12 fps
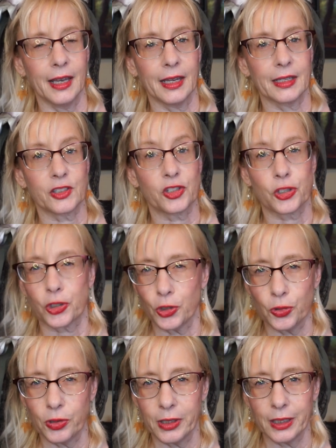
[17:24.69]
and
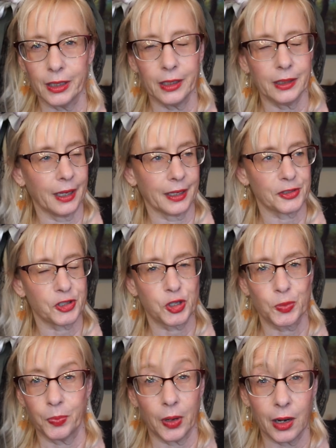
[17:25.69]
soothing and
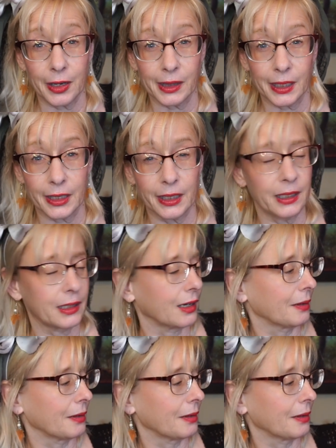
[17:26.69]
spa-like.